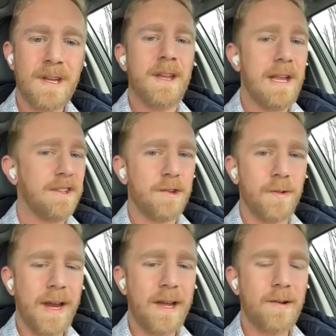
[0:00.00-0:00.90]
That's a
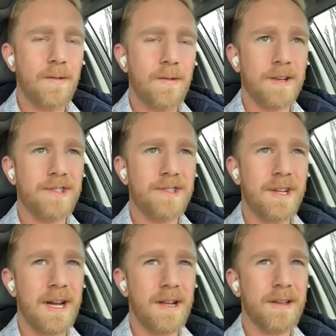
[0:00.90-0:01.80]
great question,
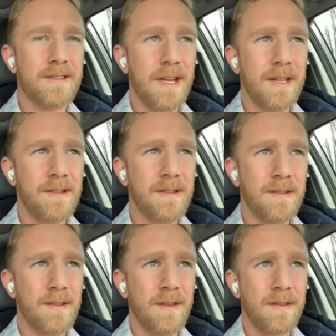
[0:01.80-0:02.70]
Alex. And
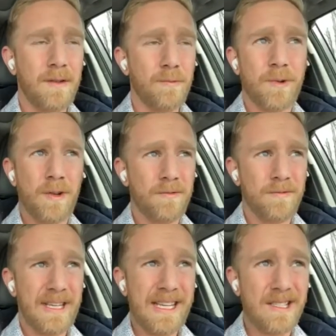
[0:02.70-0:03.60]
the real
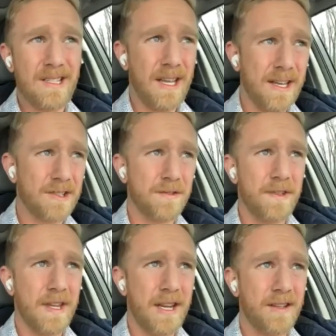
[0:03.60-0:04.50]
easy answer
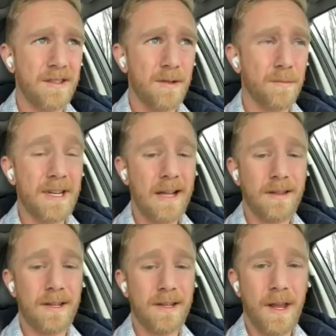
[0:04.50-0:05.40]
for that is the
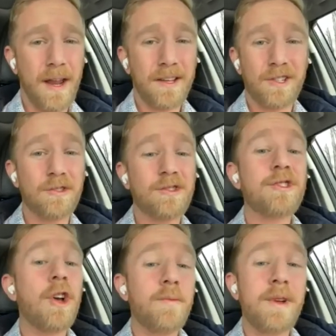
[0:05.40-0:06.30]
reality that I saw
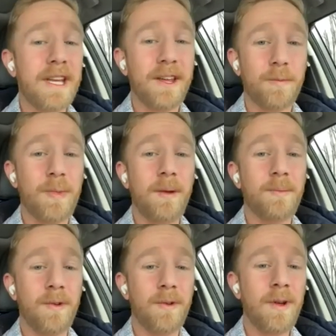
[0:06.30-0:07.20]
so many other
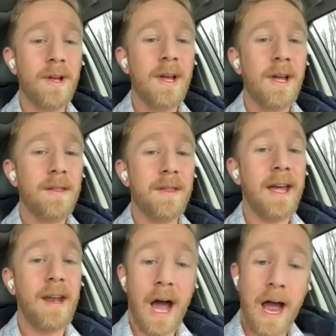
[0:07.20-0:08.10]
people
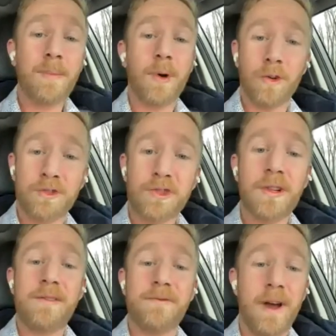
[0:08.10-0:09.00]
that I
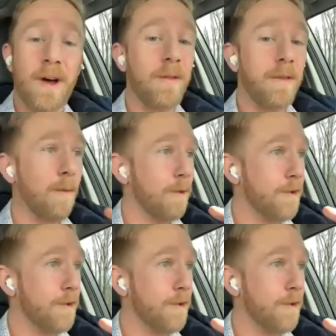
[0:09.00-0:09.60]
personally felt that were